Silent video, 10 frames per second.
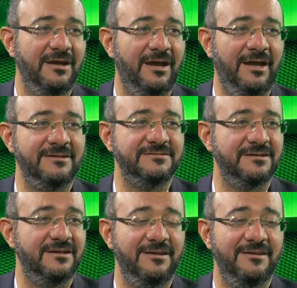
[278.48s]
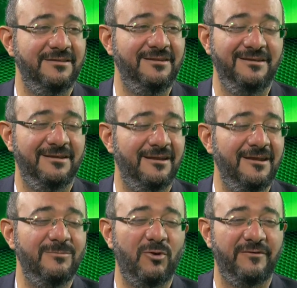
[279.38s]
and the
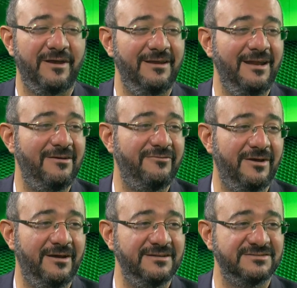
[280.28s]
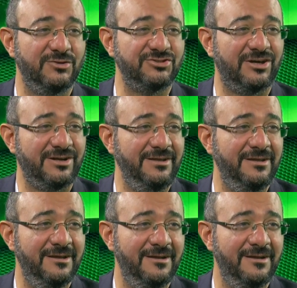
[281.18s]
claim of a khilafah is not shar'i.